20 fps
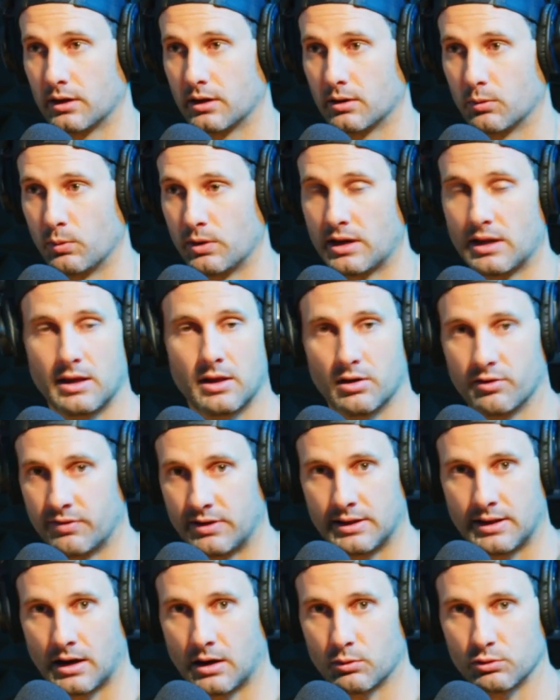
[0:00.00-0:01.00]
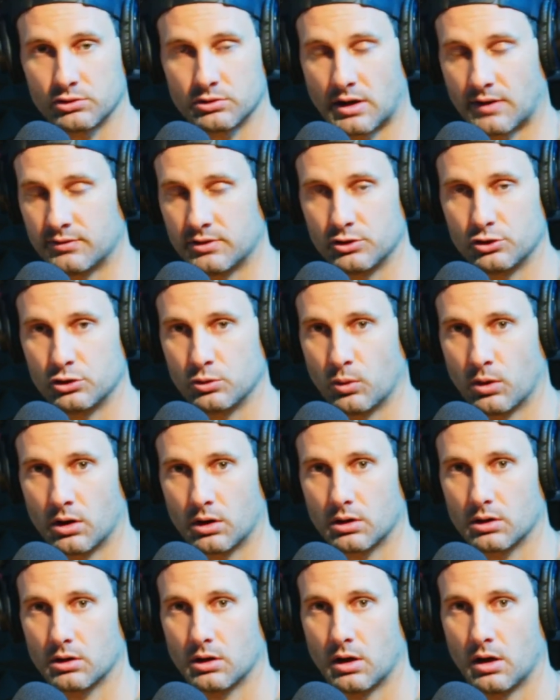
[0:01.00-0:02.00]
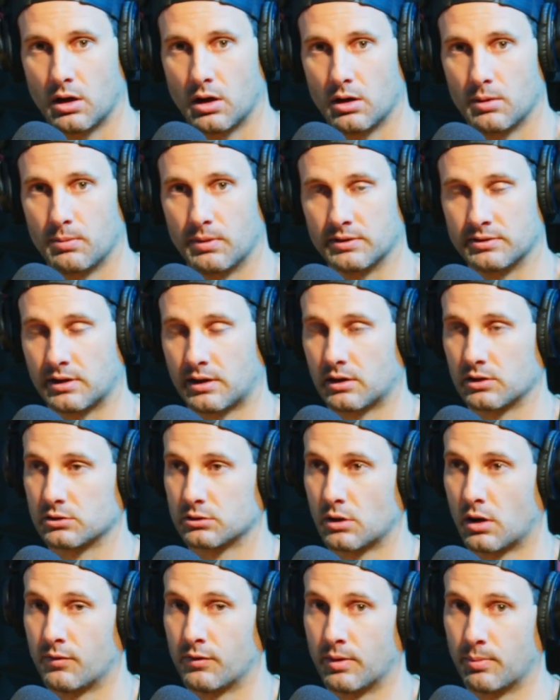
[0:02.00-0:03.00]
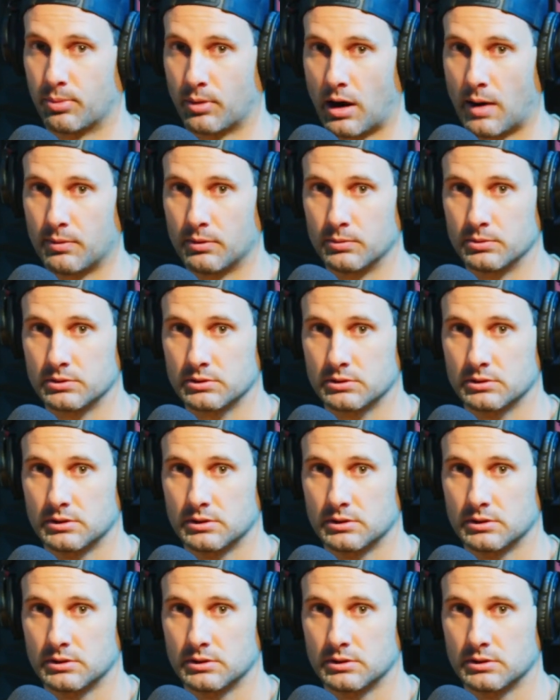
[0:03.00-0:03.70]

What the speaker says: We can intervene there with soft tissue work, but it's not going to solve any problems.